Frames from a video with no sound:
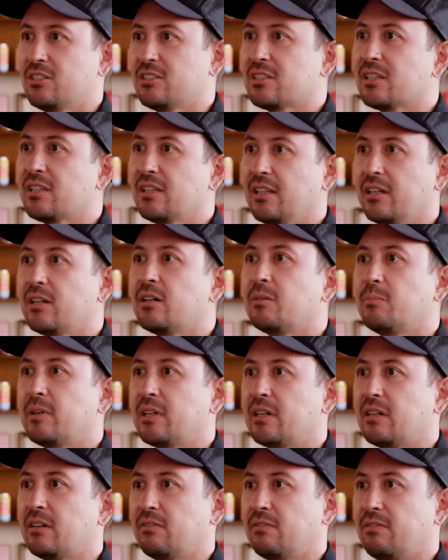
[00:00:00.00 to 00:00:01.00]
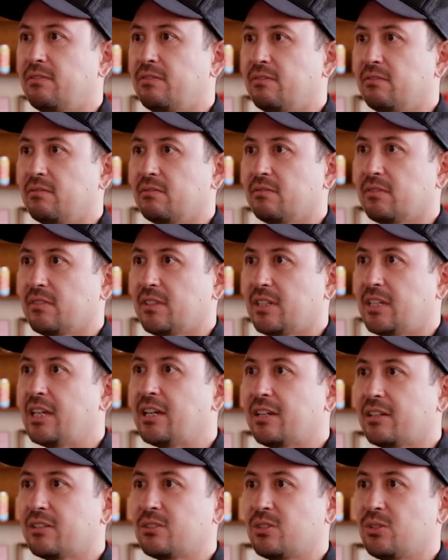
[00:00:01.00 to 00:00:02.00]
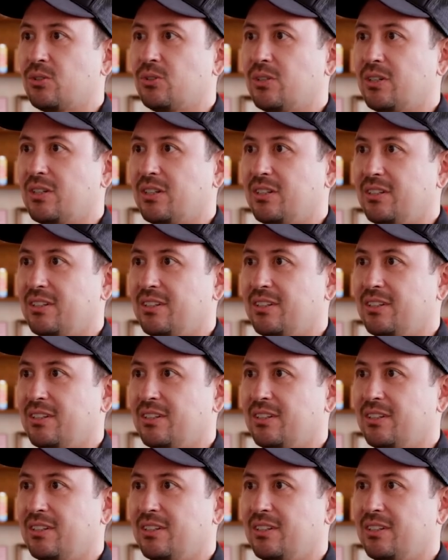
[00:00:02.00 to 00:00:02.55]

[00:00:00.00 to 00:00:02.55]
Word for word: just a little bit of kick to it.